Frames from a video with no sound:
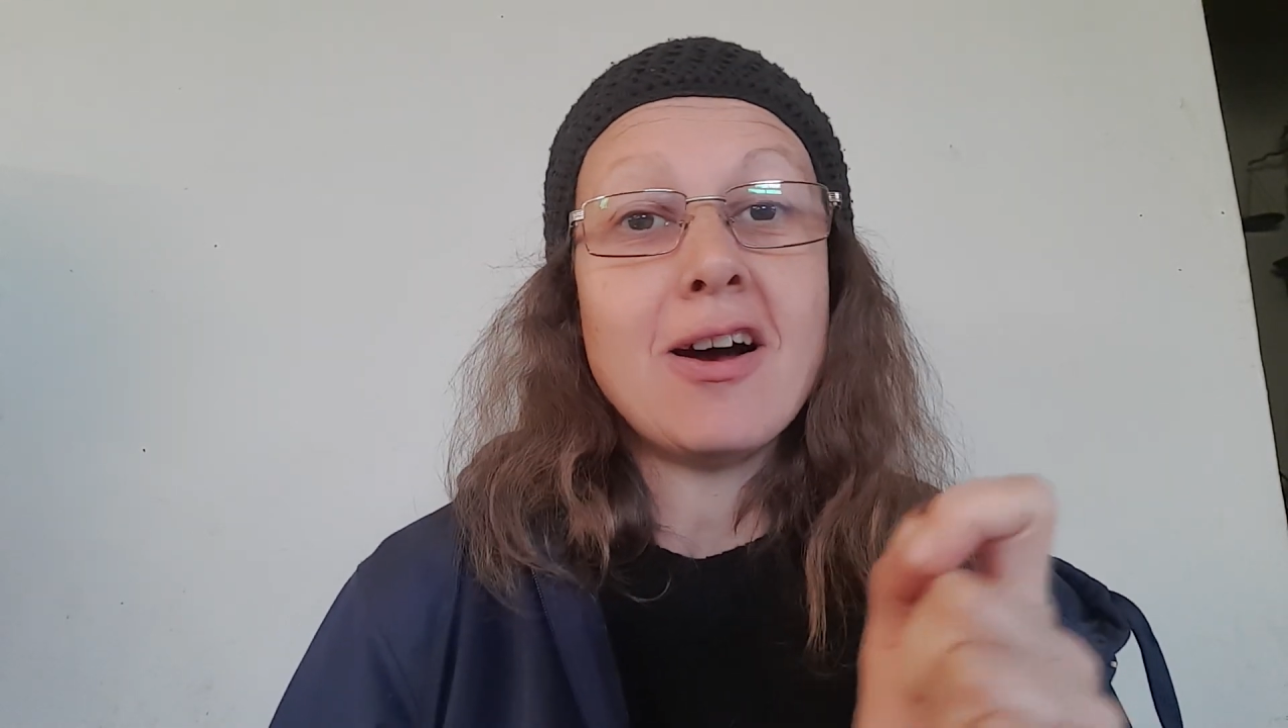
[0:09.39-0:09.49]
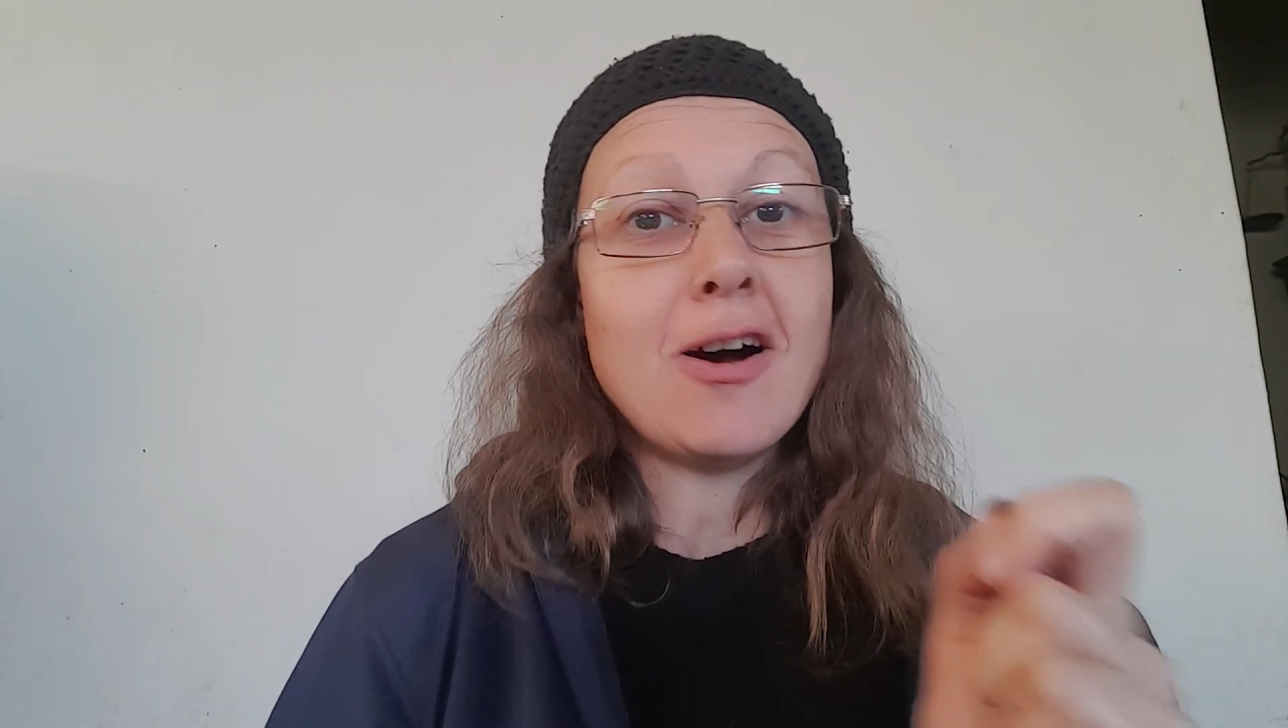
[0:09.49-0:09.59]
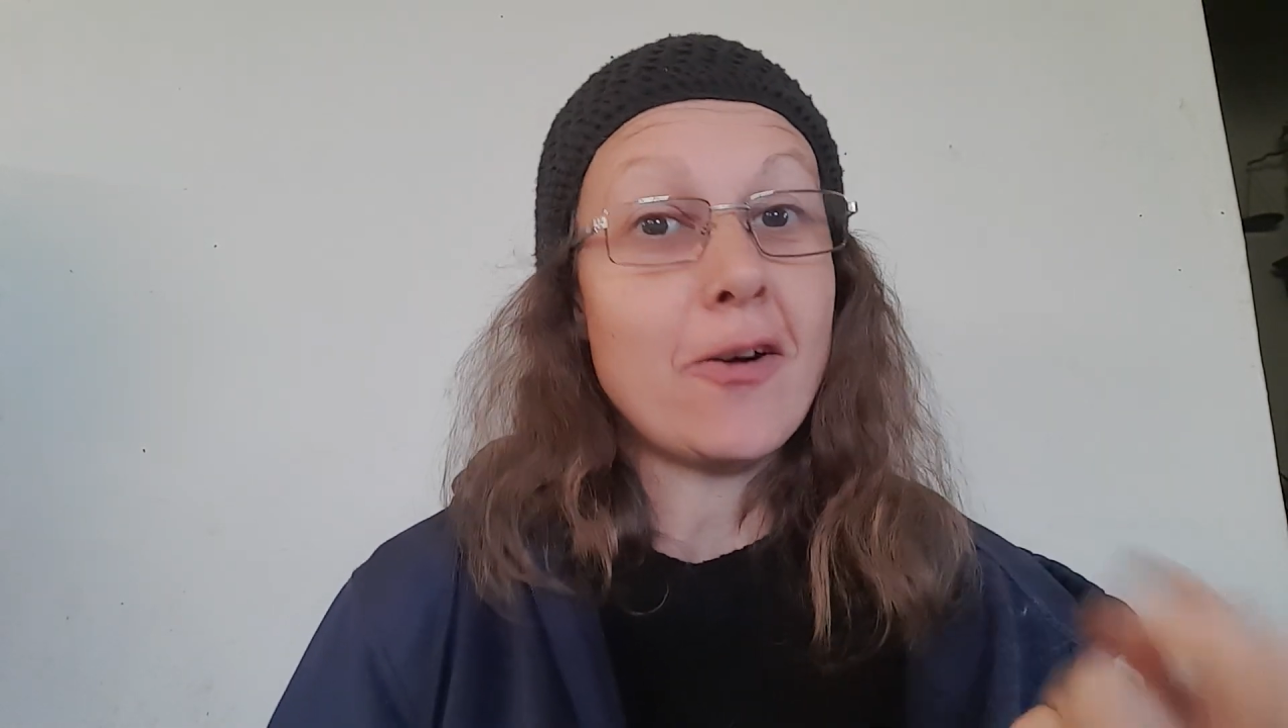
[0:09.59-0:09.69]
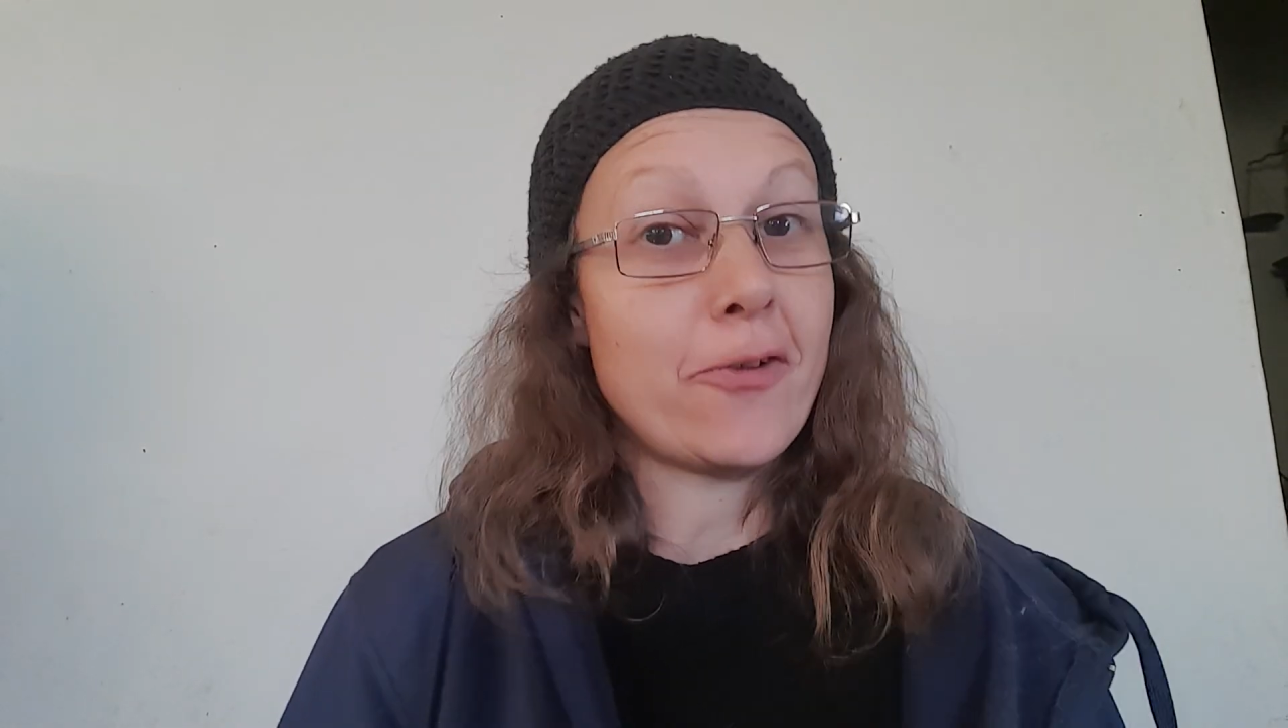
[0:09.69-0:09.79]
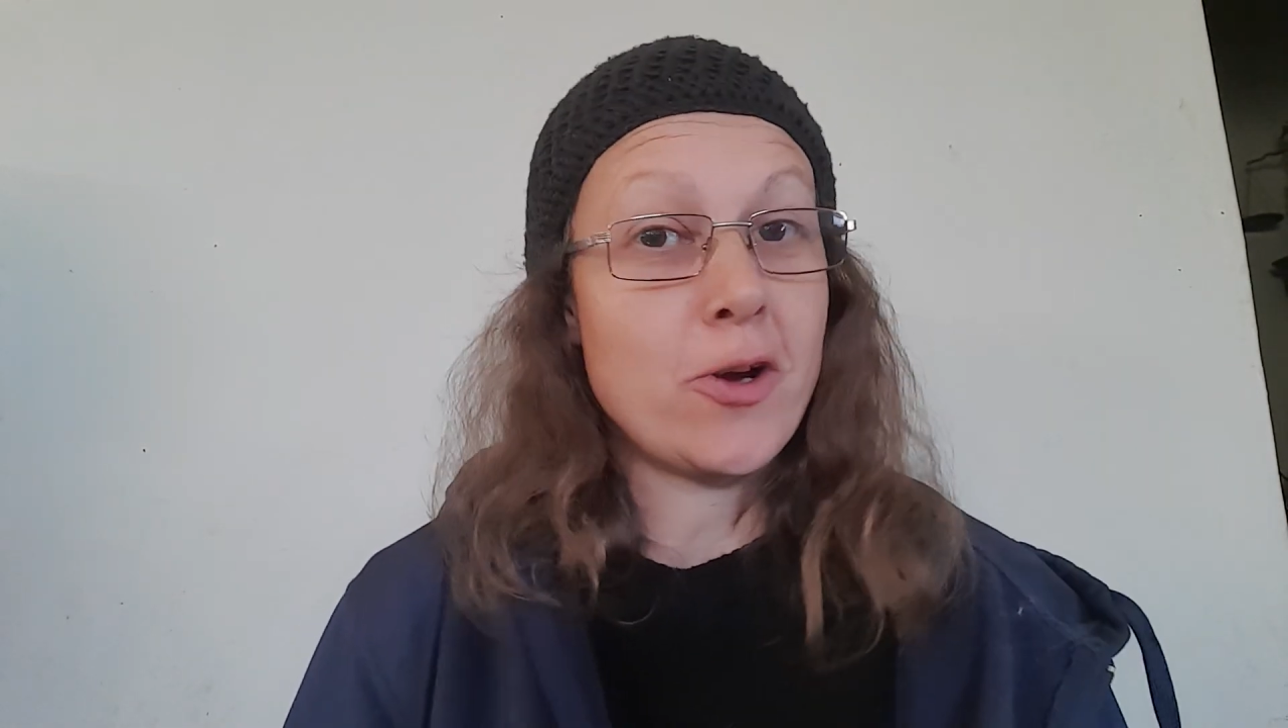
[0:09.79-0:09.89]

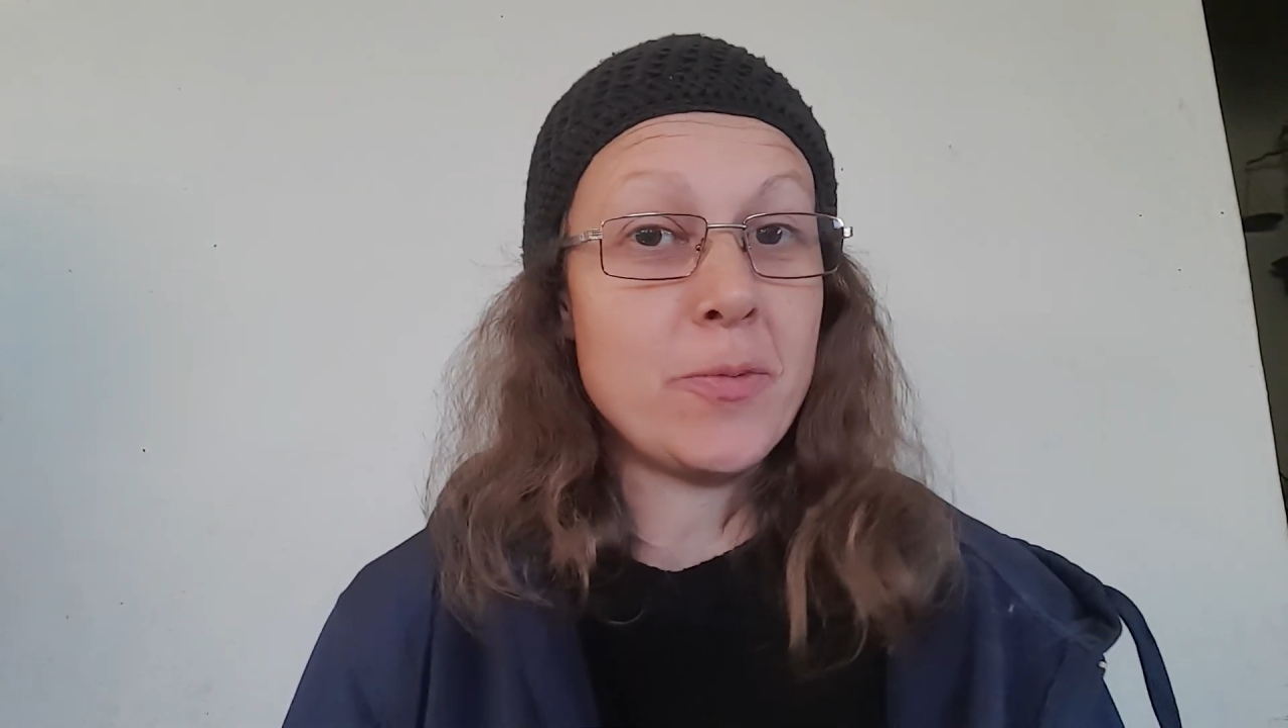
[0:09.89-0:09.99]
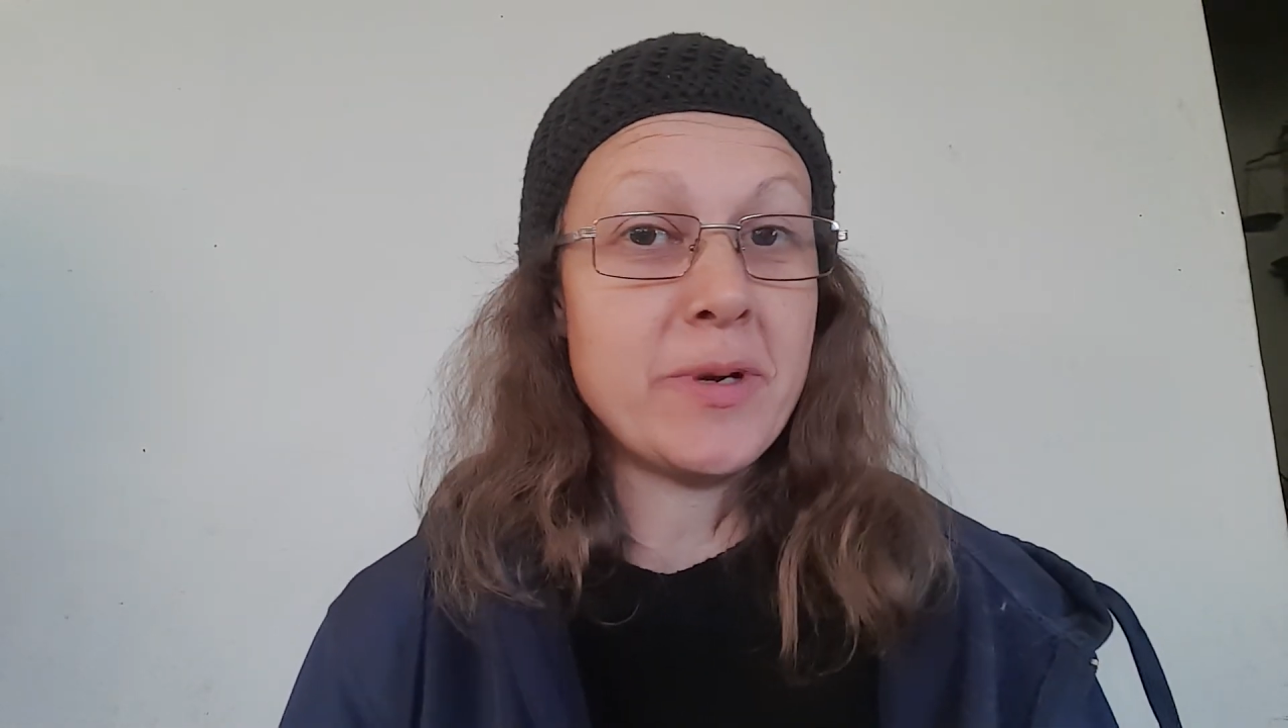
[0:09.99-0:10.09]
of home